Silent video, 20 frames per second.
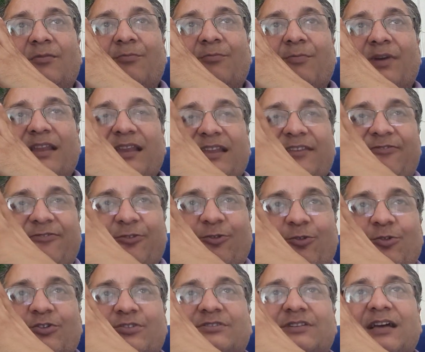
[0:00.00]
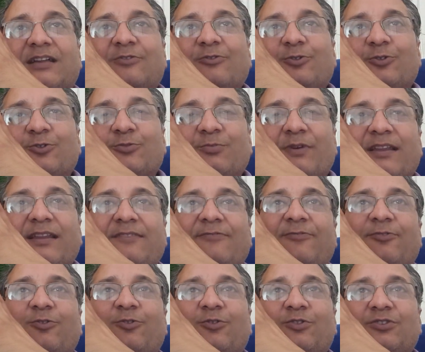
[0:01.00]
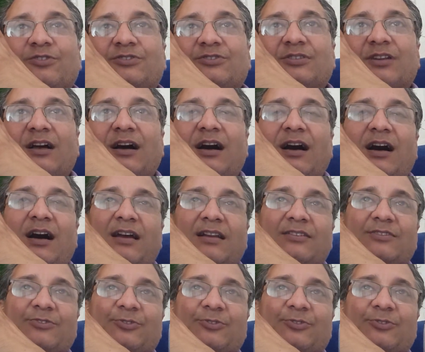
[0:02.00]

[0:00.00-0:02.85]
many folds, and those many folds are